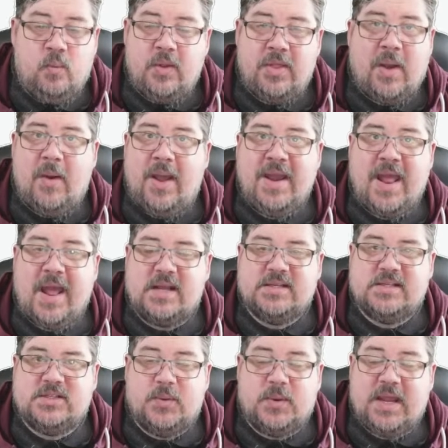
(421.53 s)
without any
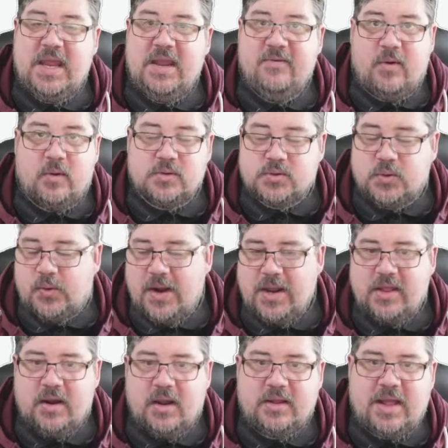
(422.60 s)
access to a key vault or
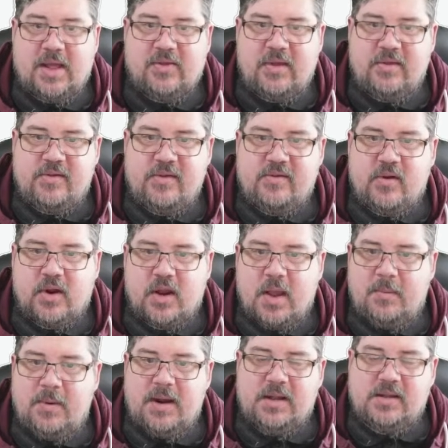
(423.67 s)
anything like that. He's got a
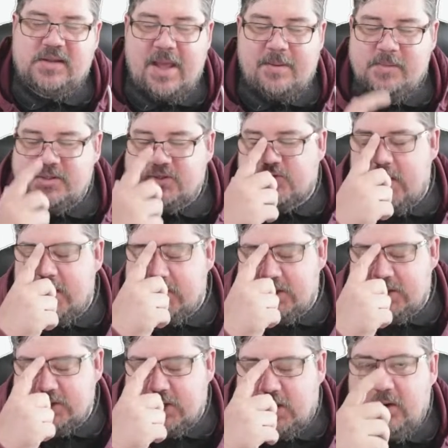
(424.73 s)
couple of little
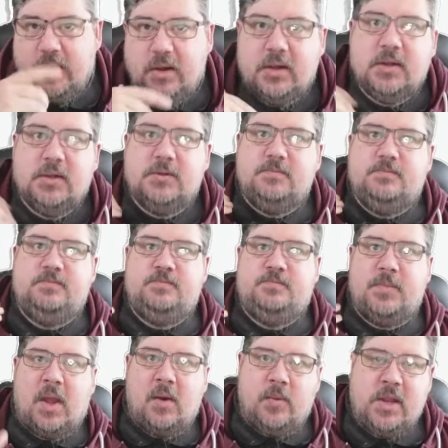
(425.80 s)
demonstrations on
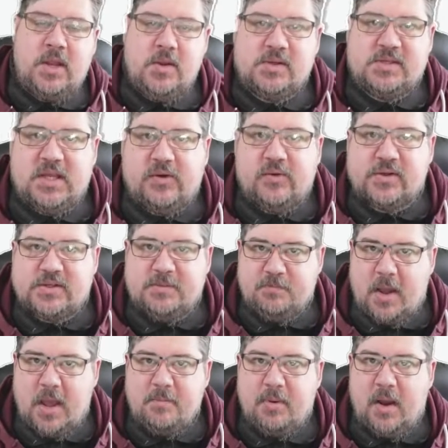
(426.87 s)
how we can use secrets in
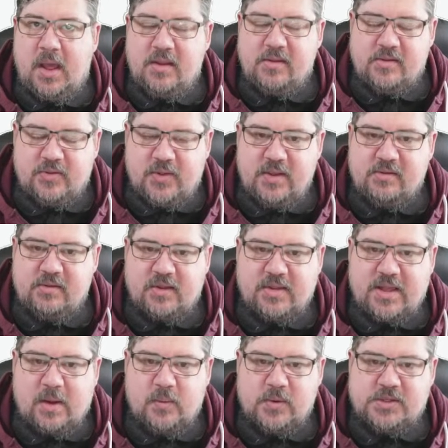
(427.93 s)
pipelines and things like
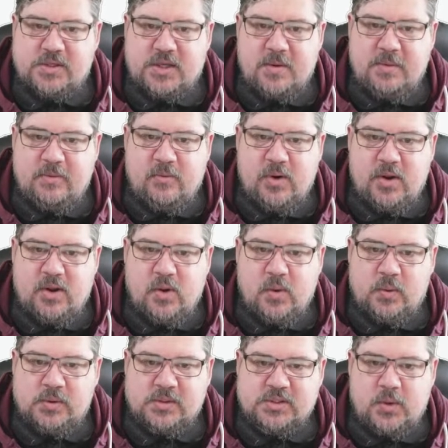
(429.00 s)
that, which are going to be really
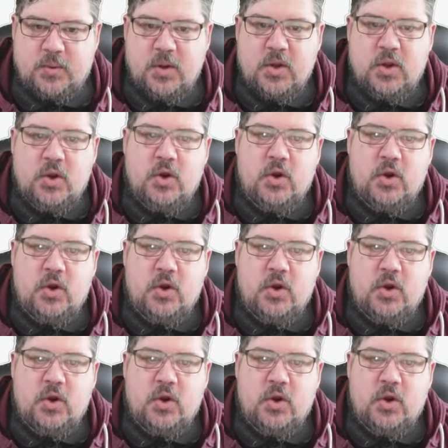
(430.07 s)
cool. So